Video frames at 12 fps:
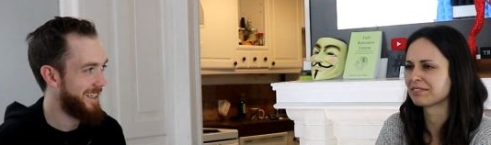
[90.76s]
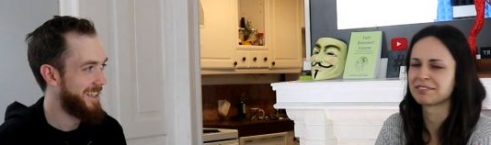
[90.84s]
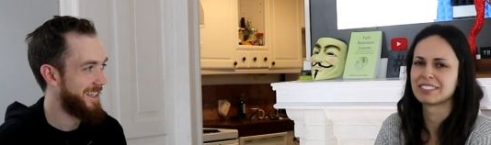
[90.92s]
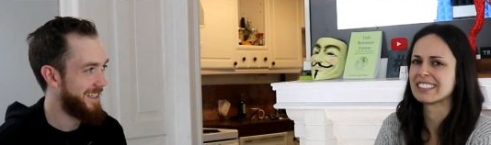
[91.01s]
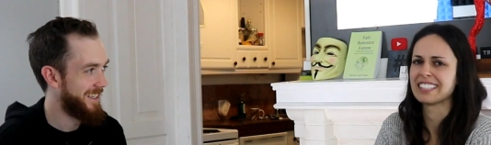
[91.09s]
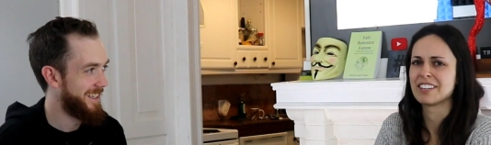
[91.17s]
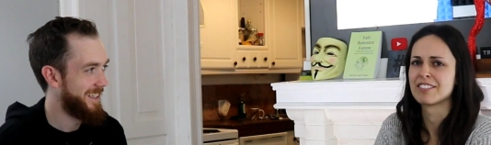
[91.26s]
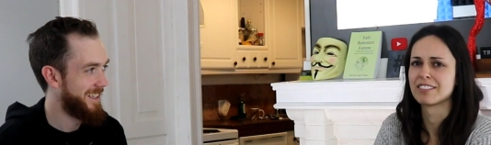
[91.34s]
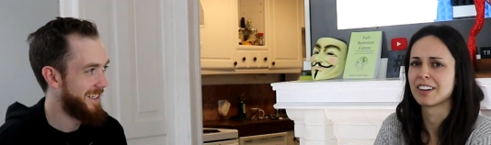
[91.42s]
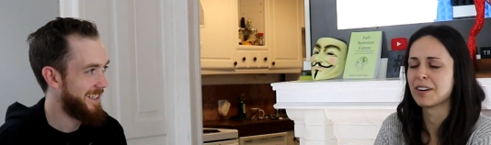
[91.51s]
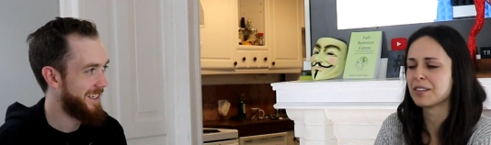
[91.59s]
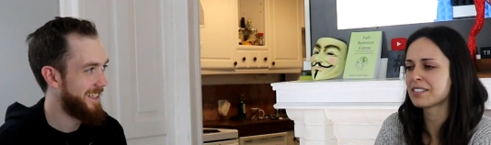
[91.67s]
Speaker 1: really
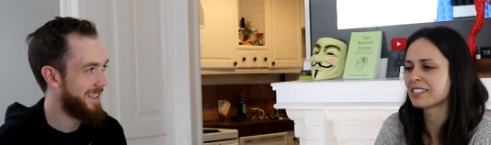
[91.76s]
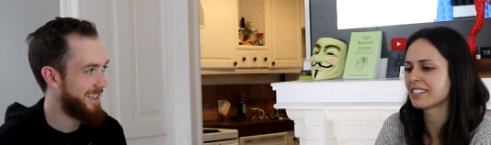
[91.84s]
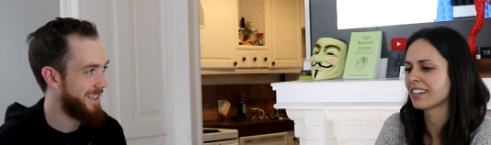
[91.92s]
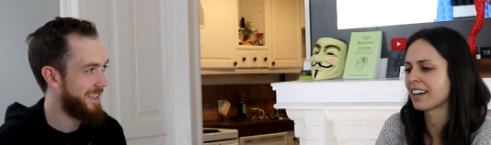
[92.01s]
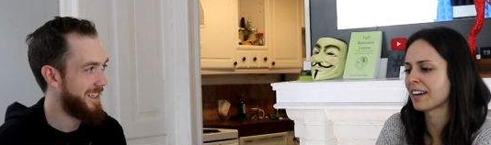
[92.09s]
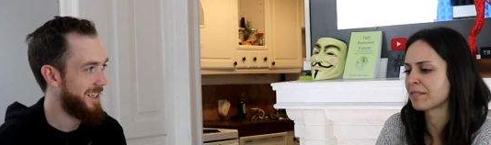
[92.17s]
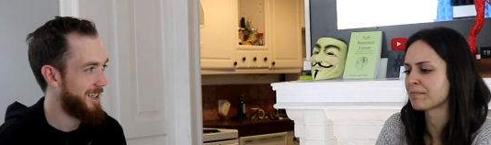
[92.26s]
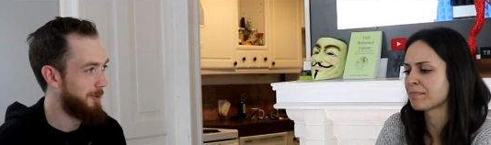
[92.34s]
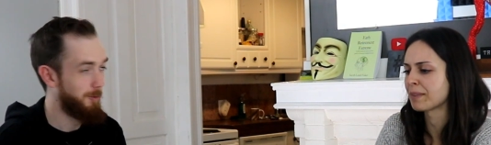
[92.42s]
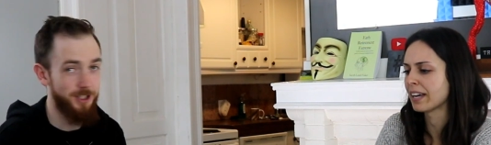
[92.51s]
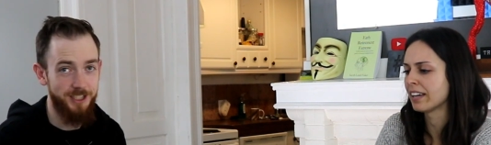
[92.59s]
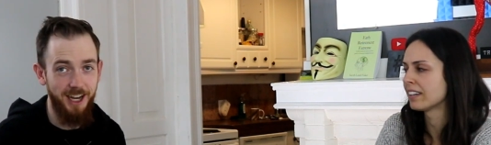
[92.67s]
gross. Um,
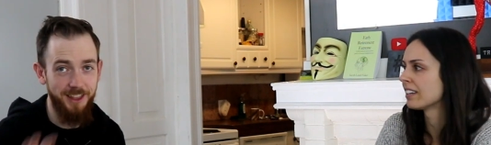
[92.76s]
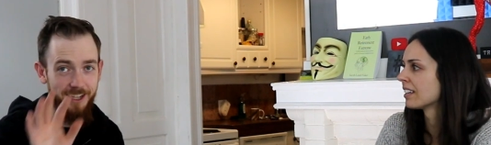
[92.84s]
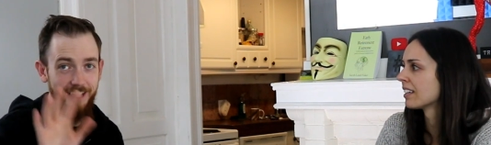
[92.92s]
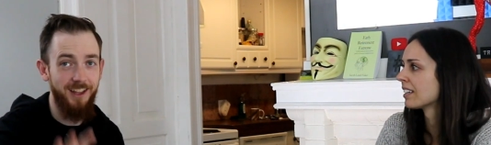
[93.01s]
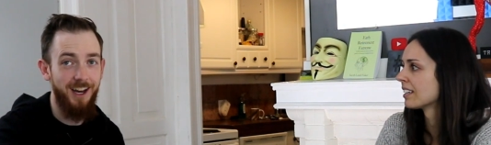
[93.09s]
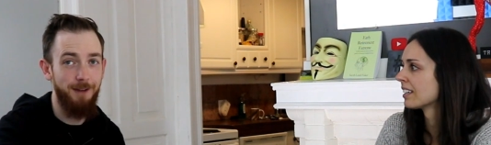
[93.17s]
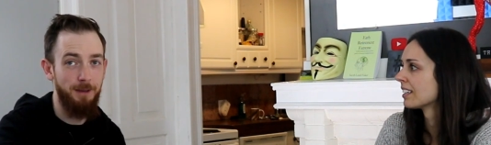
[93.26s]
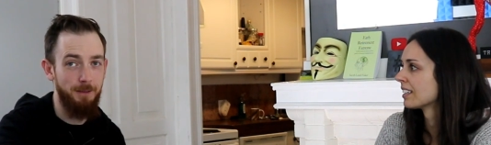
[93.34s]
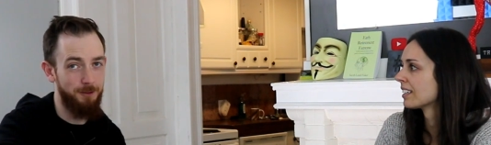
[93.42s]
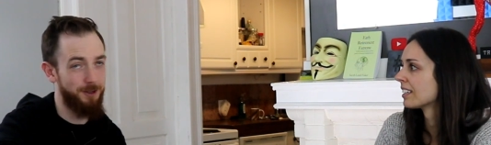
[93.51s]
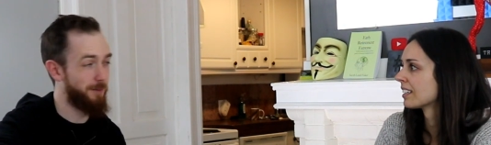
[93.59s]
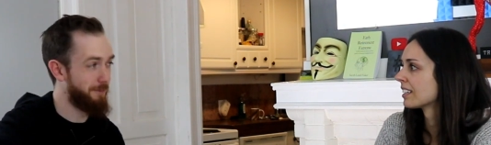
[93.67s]
Speaker 2: but which I think a lot of
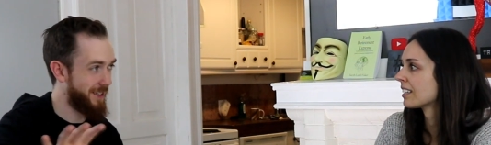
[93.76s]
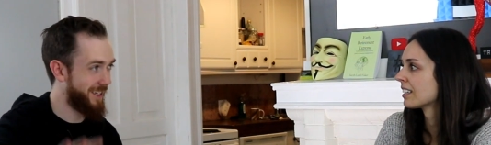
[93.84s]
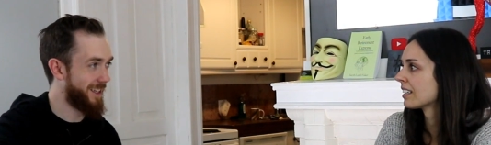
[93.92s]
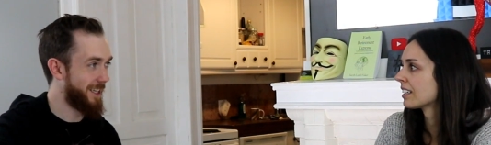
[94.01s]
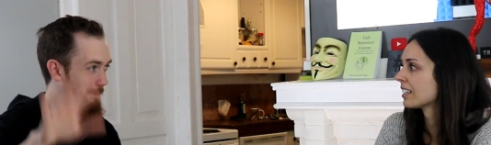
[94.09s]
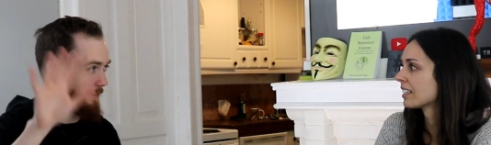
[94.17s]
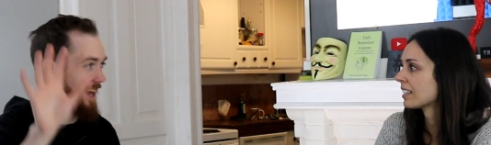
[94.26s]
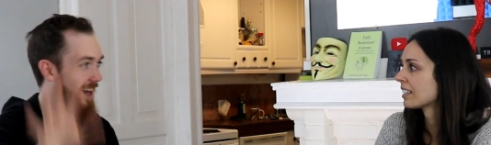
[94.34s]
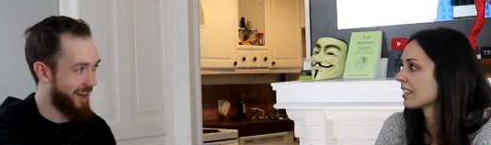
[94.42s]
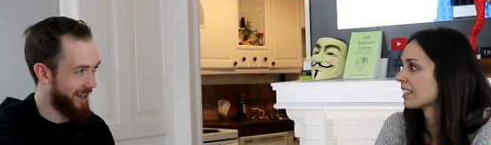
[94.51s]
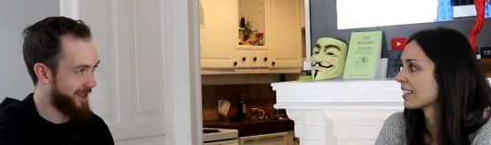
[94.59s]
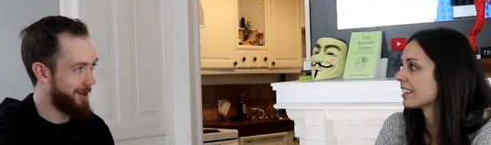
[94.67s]
people would immediately
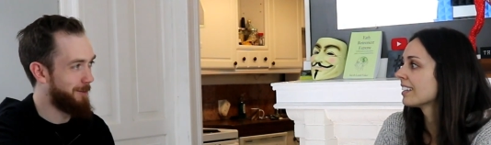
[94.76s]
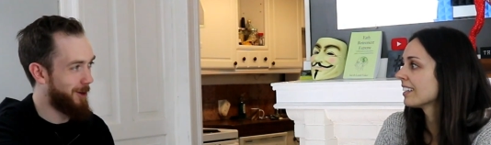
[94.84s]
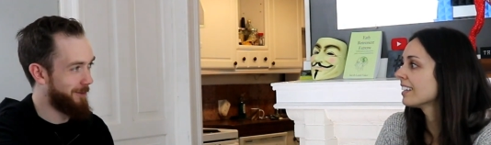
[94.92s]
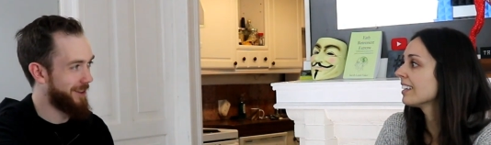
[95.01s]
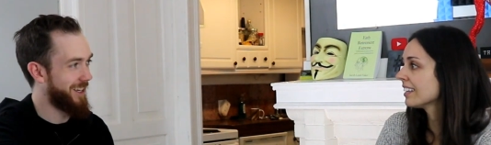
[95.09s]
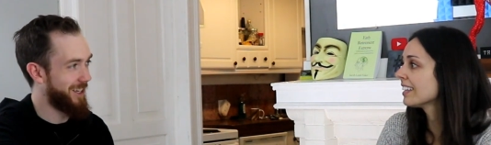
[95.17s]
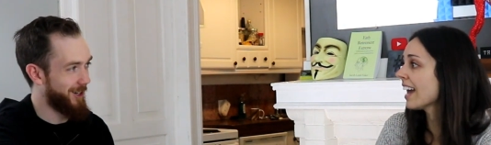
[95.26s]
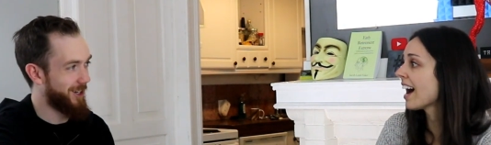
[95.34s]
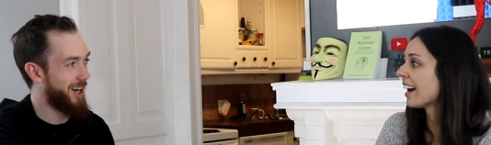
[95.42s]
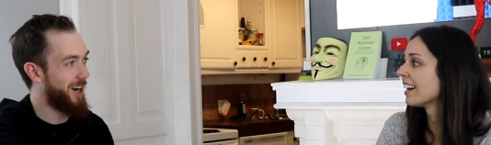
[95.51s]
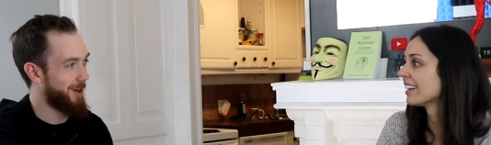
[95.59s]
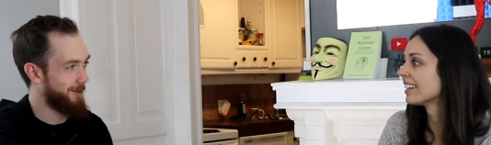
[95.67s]
panic the moment
Speaker 1: they yeah.
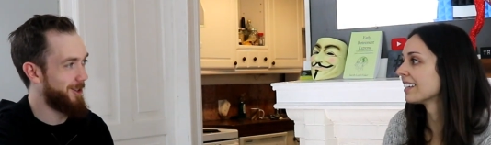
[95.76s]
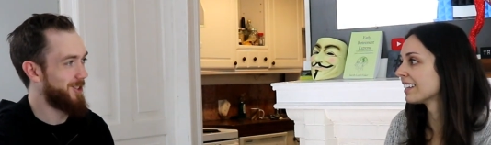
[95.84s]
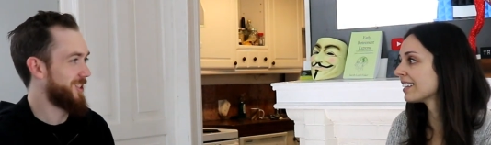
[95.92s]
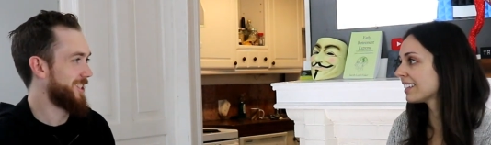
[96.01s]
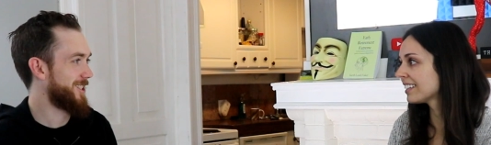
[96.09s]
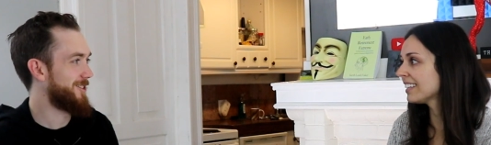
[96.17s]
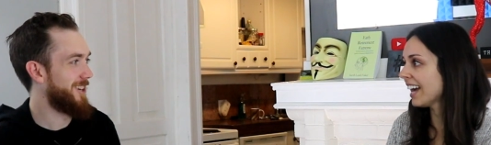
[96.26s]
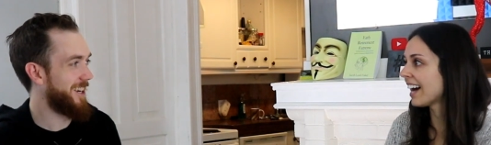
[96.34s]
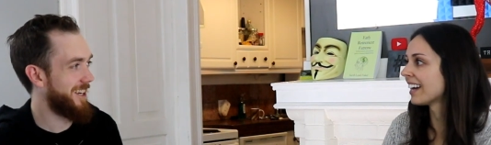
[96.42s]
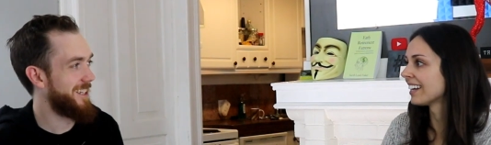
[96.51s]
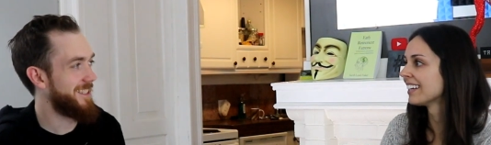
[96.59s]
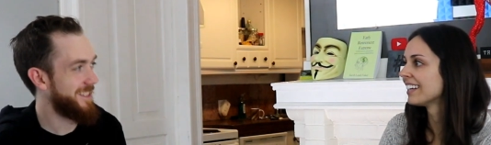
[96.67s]
get cockroaches,
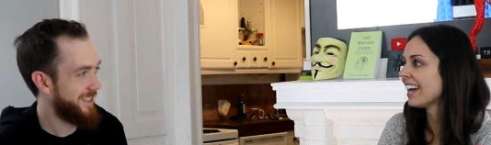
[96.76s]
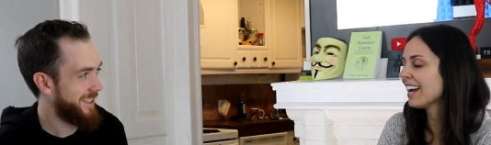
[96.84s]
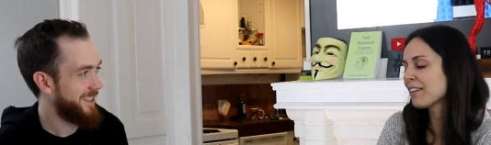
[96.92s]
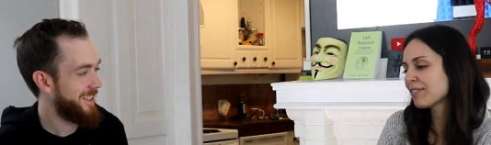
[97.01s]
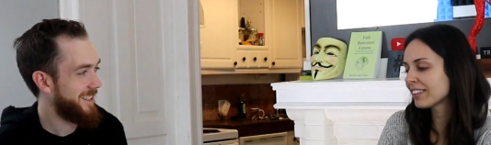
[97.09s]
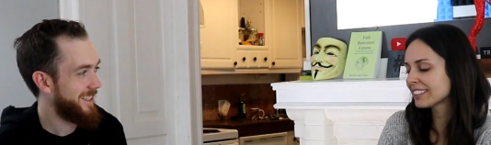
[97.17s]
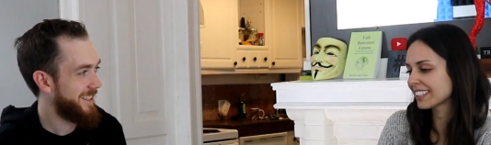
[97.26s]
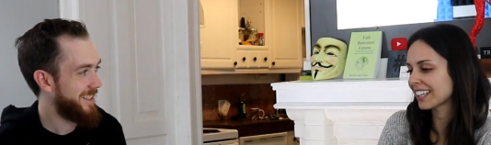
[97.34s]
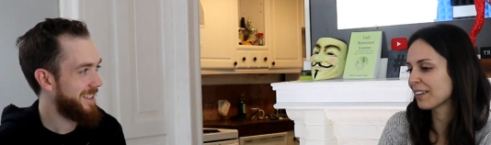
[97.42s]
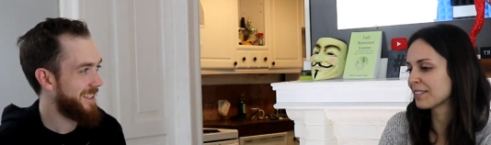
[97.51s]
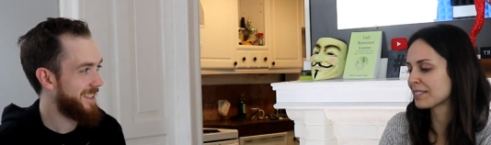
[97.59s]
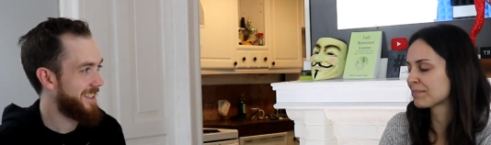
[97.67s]
right? Yeah. And at first, like
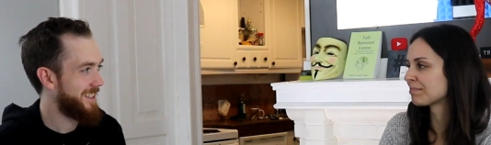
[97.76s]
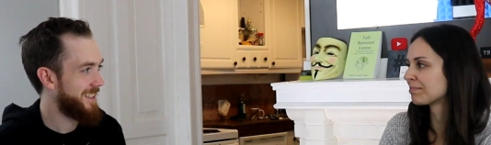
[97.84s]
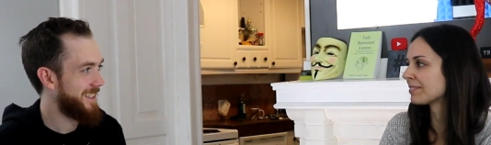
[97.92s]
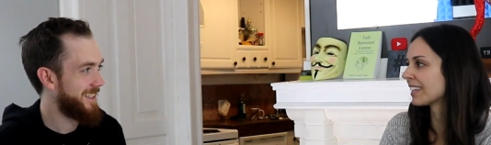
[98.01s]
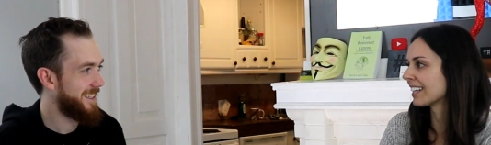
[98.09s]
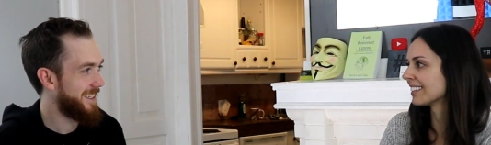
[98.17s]
I was like a